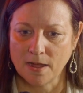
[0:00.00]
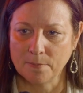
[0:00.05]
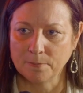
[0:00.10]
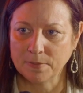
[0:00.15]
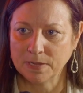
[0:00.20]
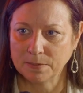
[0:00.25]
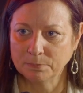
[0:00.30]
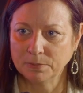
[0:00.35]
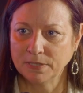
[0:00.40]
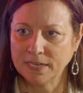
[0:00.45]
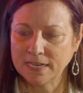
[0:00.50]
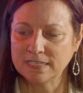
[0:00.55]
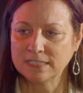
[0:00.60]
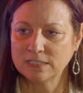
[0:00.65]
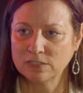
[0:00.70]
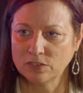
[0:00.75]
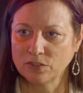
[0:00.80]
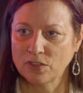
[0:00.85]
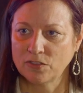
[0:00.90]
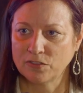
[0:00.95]
in place
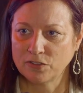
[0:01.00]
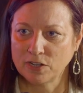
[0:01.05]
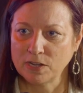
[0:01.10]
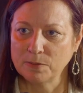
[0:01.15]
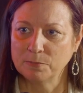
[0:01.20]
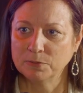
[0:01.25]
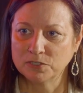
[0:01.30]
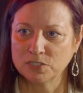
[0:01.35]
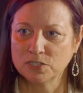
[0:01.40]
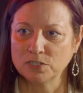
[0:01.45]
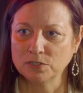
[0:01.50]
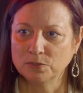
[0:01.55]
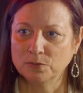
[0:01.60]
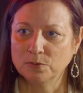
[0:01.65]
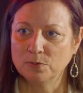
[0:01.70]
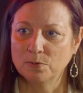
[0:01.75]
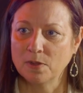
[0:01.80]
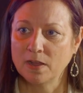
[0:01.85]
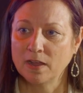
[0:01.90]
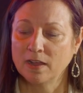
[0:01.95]
so that they're able
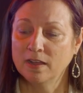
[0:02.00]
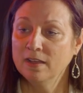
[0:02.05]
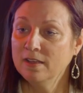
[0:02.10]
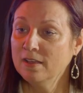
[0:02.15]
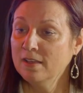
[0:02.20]
to